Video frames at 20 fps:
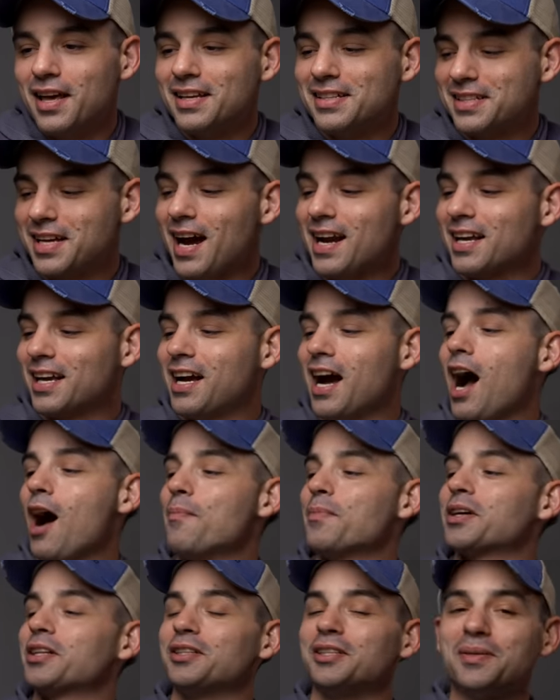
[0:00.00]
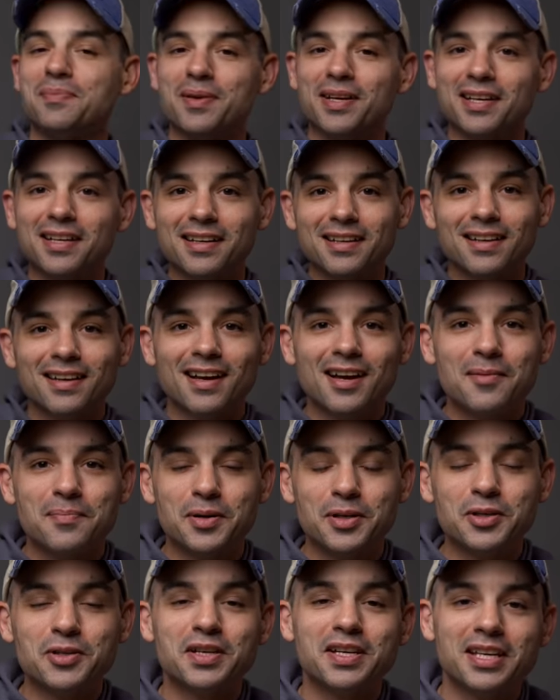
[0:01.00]
it's kind of comically big,
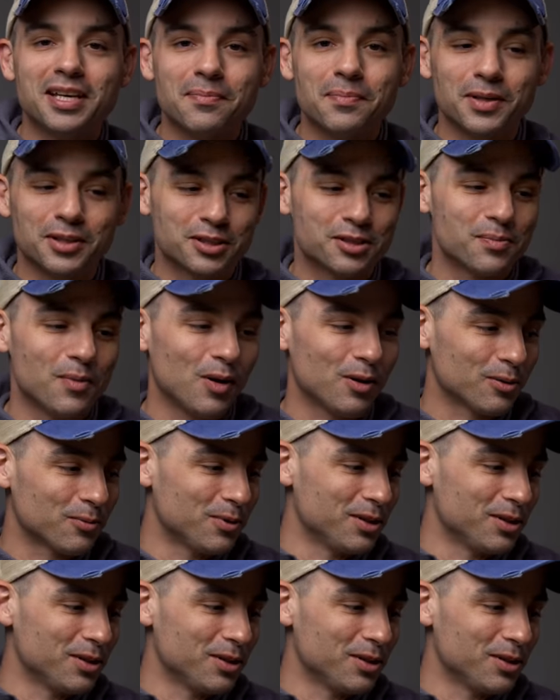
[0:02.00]
but you can get much smaller